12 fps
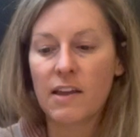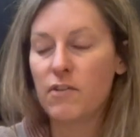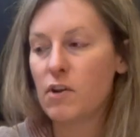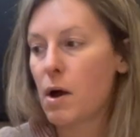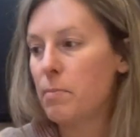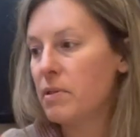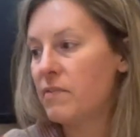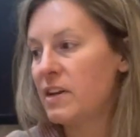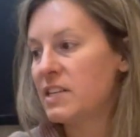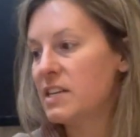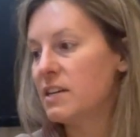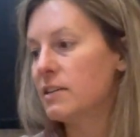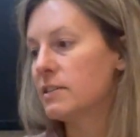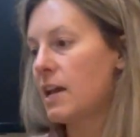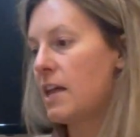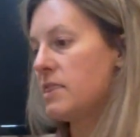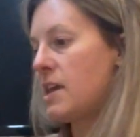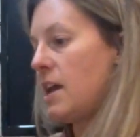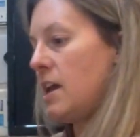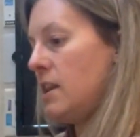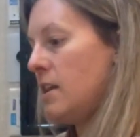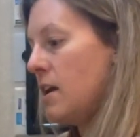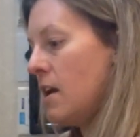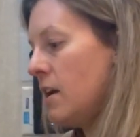you a couple of ideas, and
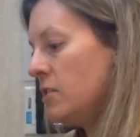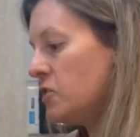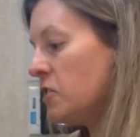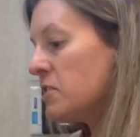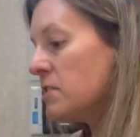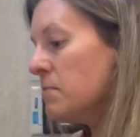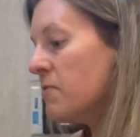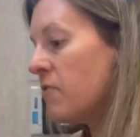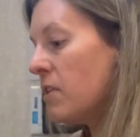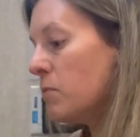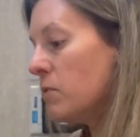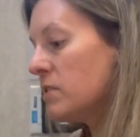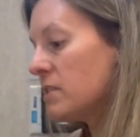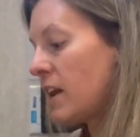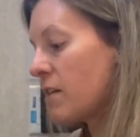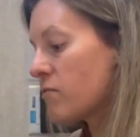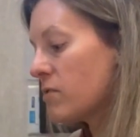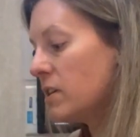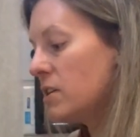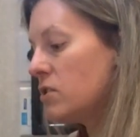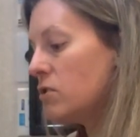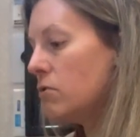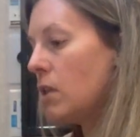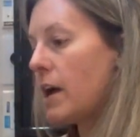then just some fun ones that I really
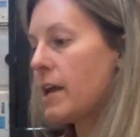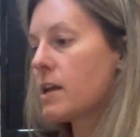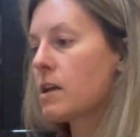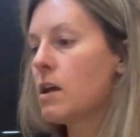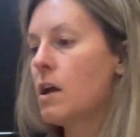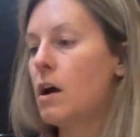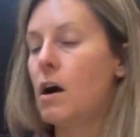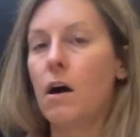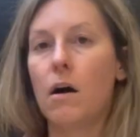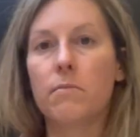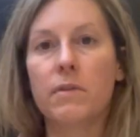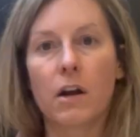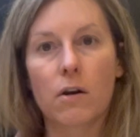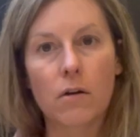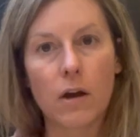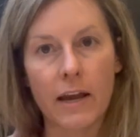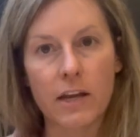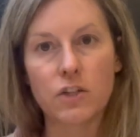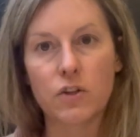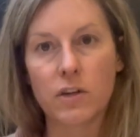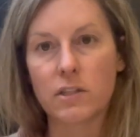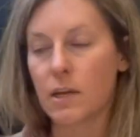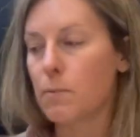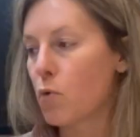do like. That are, I guess you
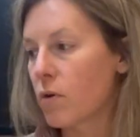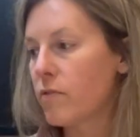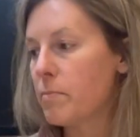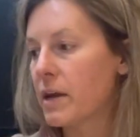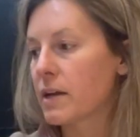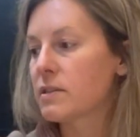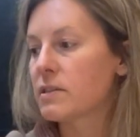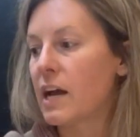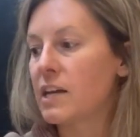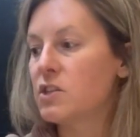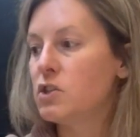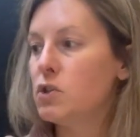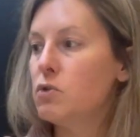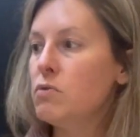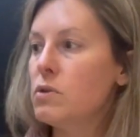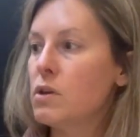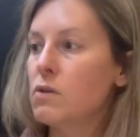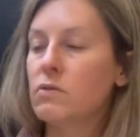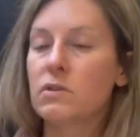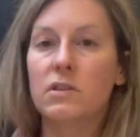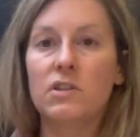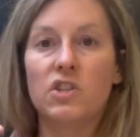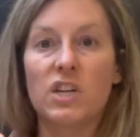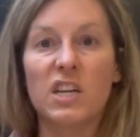could say, more of a mix. I do use
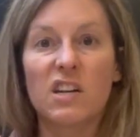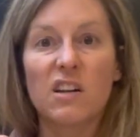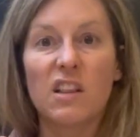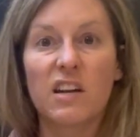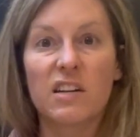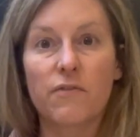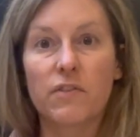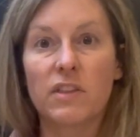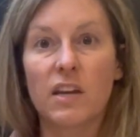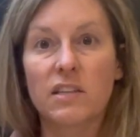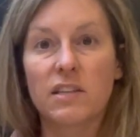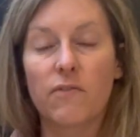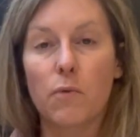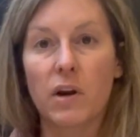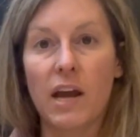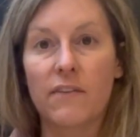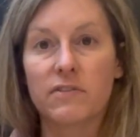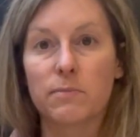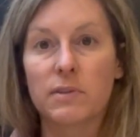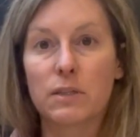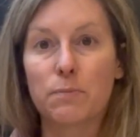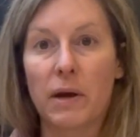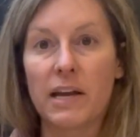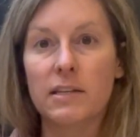tagine in a lot of different things if I want to have some
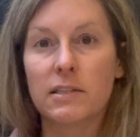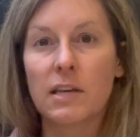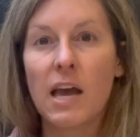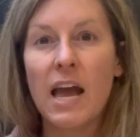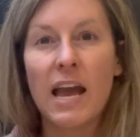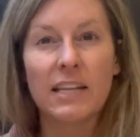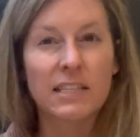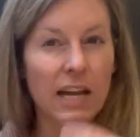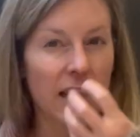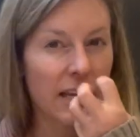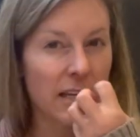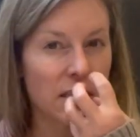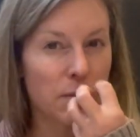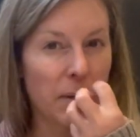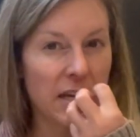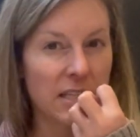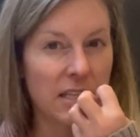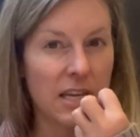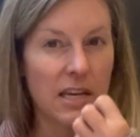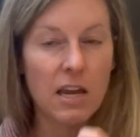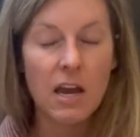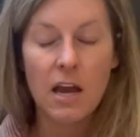spice. It's got like a spicy